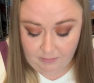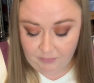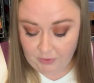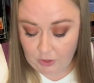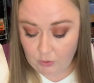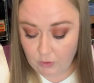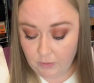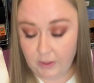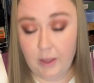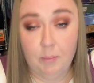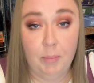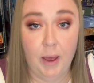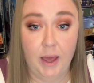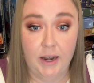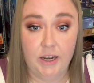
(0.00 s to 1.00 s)
You don't get
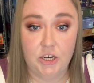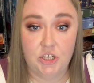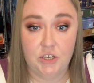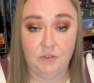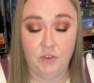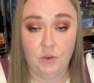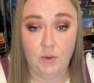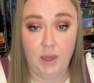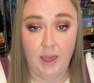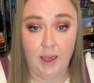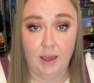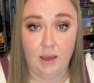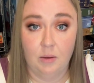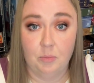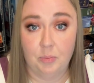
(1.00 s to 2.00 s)
punished if you
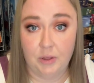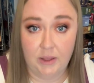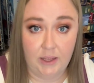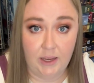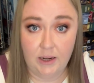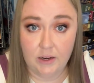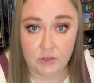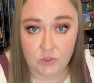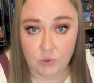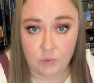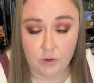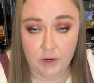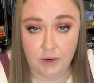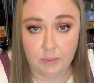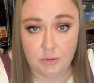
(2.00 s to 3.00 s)
can't complete a
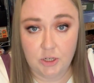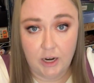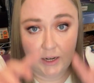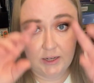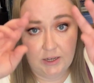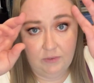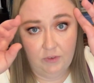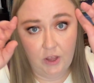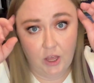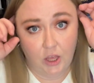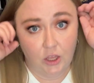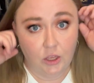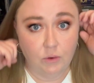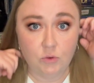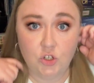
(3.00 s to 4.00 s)
scoring objective.
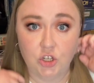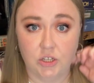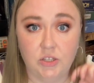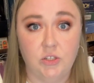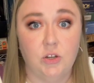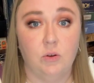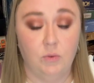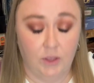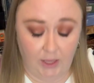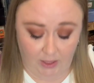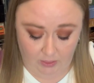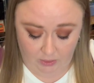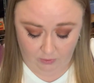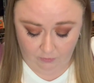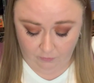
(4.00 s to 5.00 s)
You just don't
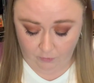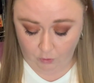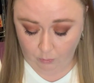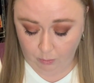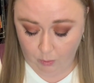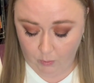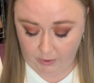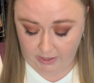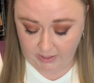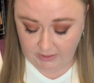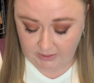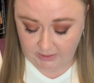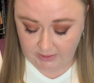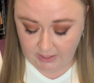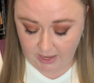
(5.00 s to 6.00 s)
get the full
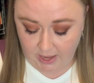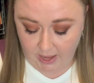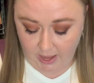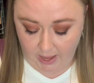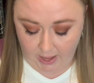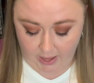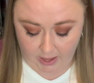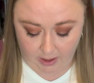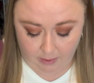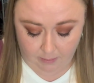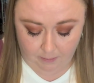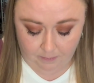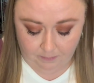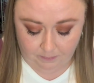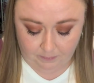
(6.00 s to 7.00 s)
points.
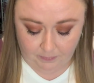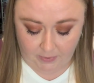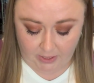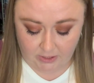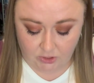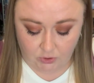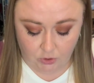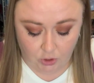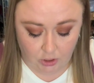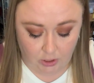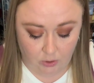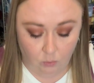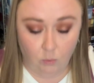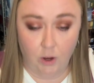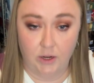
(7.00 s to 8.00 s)
And so you're going
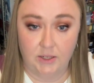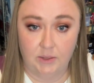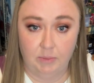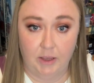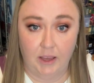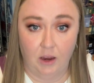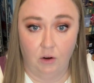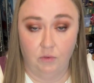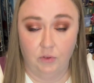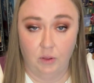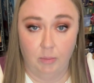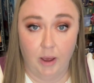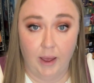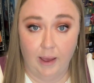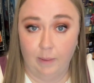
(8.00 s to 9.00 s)
to want to be careful
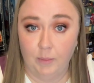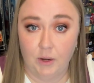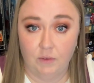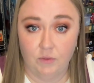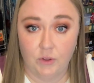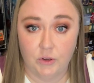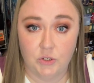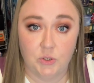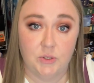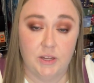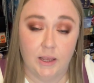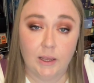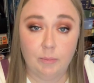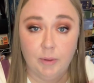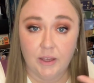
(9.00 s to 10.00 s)
about how many of those you
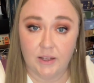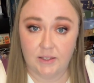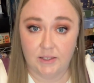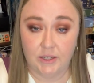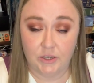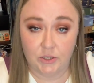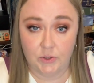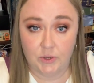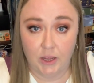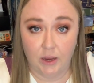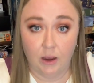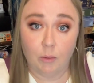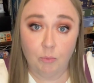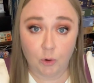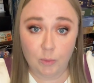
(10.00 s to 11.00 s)
take because they do take
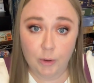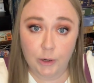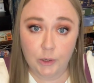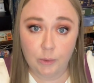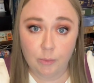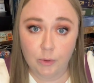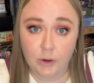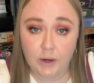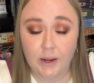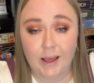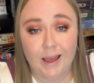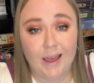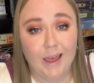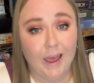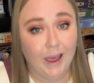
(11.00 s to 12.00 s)
up room on your board.
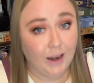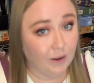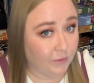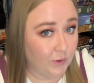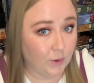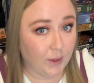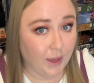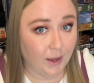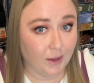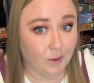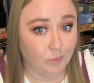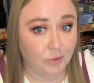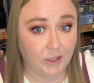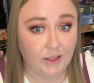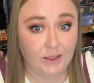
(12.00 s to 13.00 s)
And if you can't
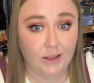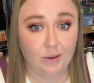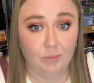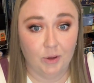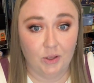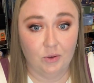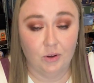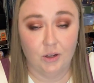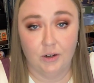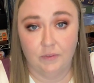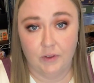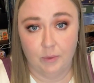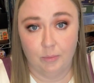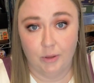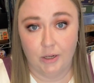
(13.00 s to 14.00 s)
complete them, but you could have
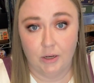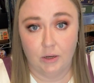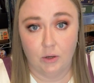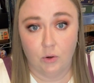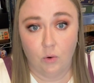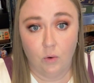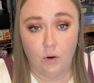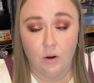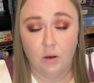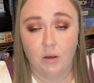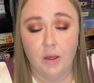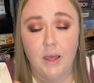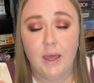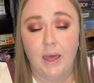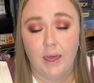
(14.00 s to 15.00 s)
completed a coral,
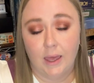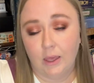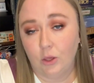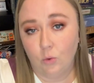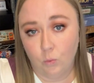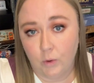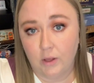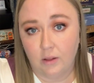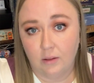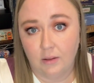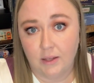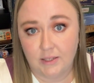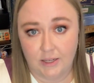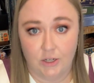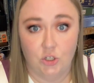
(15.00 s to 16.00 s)
you will
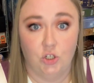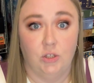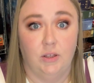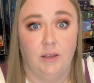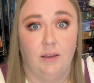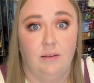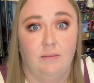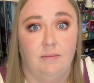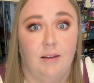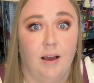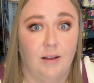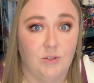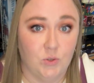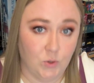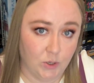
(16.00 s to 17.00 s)
essentially
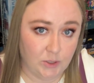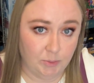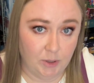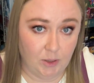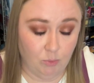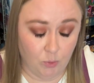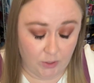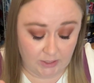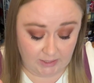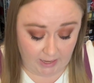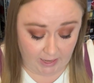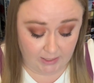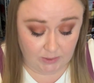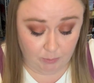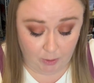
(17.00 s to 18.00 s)
not score as many points
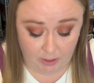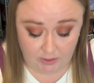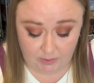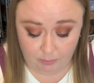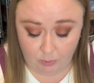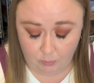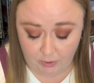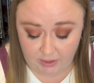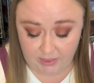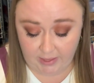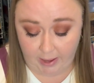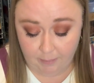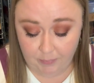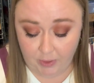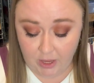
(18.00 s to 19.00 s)
as possible with
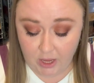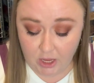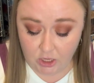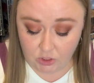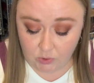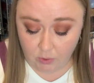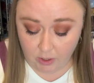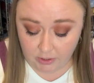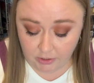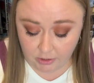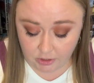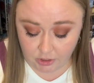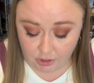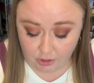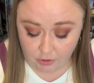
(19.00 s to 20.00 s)
that. So on your
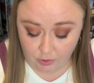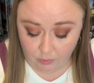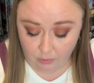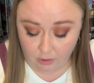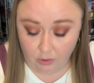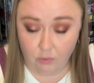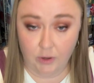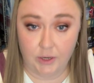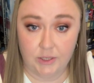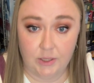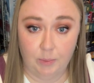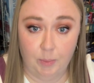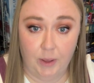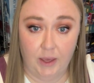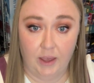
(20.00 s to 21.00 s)
turn, you are going to
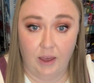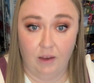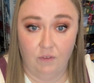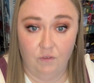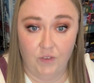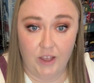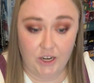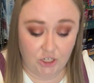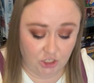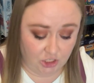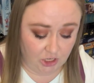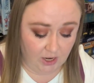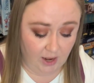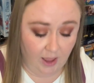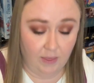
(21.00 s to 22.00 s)
pick a fish
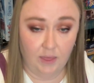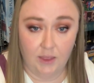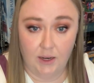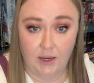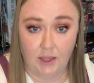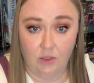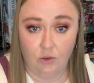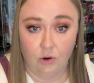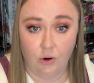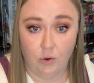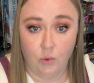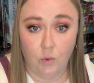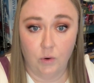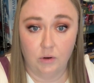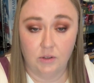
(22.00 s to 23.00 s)
and then either a
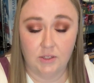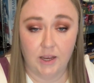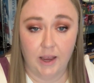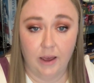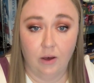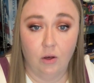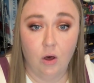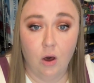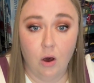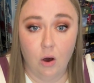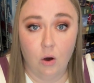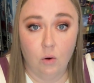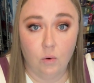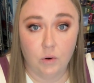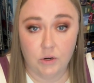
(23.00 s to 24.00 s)
coral tile
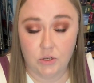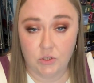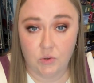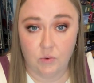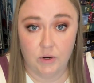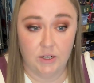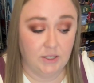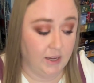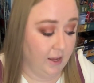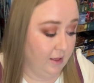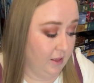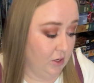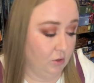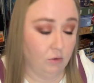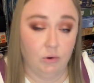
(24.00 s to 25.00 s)
or a scoring tile,
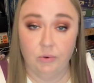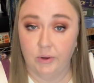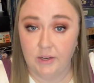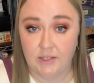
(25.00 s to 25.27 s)
and you're going